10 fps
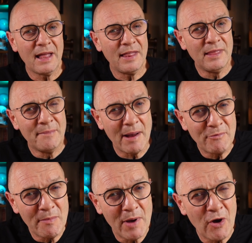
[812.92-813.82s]
The
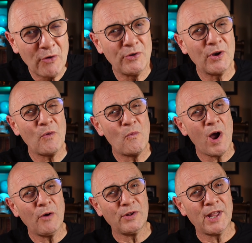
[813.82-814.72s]
memory mode
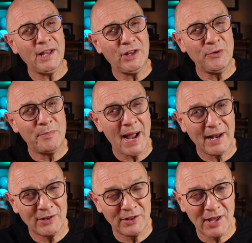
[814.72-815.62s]
won't take you
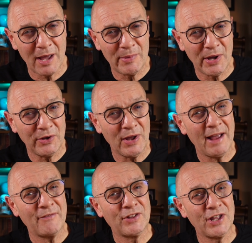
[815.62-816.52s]
back to turbo. You
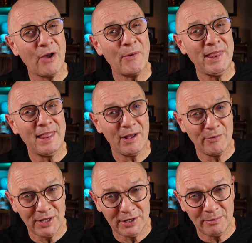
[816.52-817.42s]
have to go in there
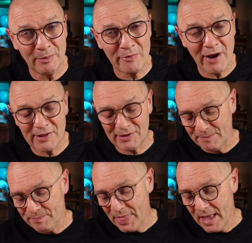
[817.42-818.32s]
with a double press.
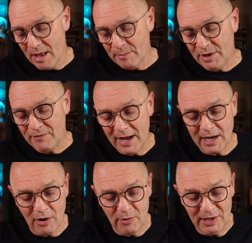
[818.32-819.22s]
But if I
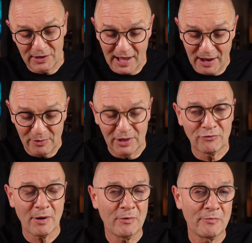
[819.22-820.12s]
go in, say, with a
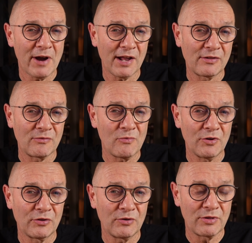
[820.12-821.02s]
triple press, 1,
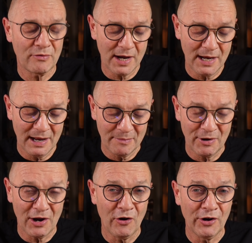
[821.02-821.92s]
2, 3,
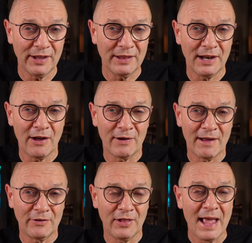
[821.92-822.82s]
bring it on at the low
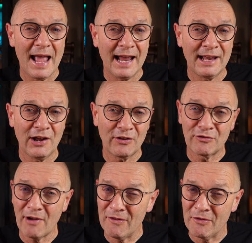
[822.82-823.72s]
level, I can go
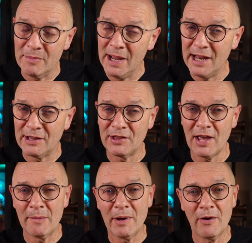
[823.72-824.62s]
straight from here to
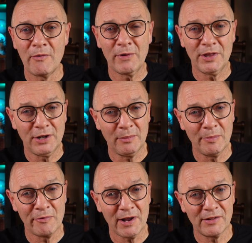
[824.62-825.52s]
turbo with a double
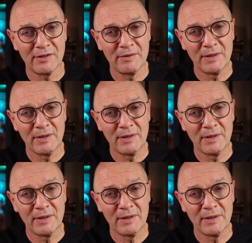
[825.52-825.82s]
press.